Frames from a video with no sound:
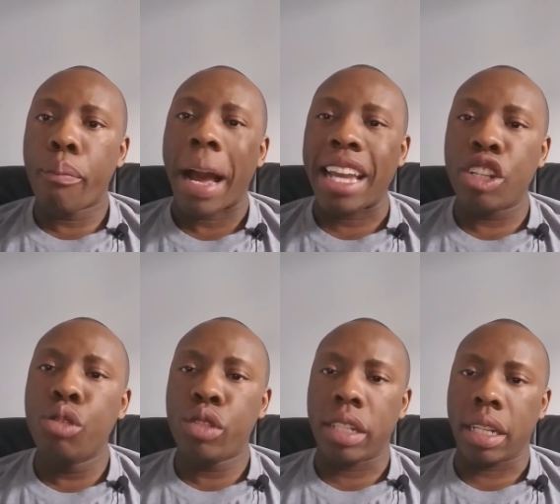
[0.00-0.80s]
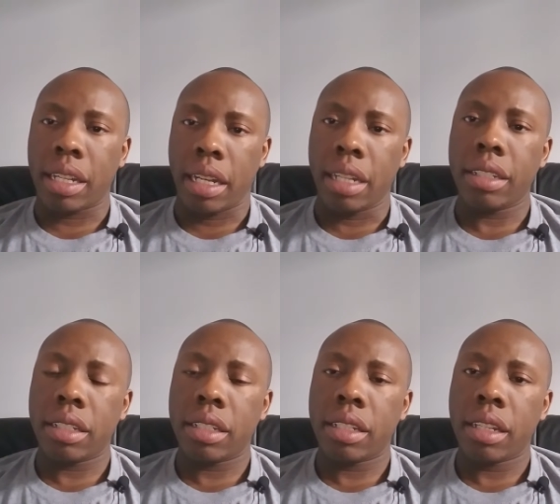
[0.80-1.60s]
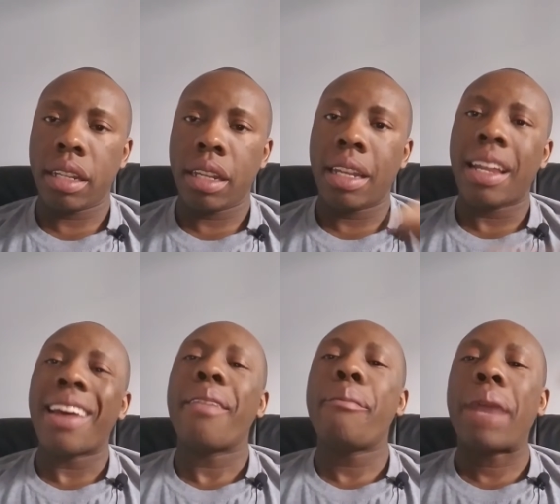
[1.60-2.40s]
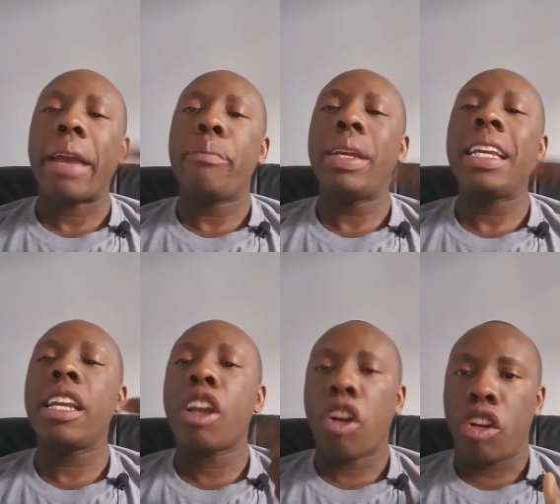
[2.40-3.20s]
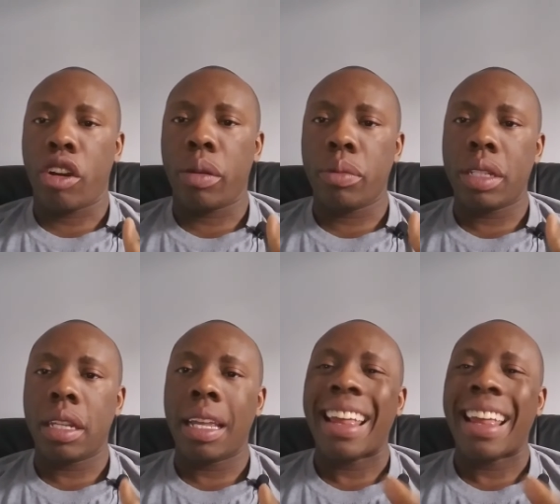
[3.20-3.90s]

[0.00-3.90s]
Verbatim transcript: by using guns, by being armed.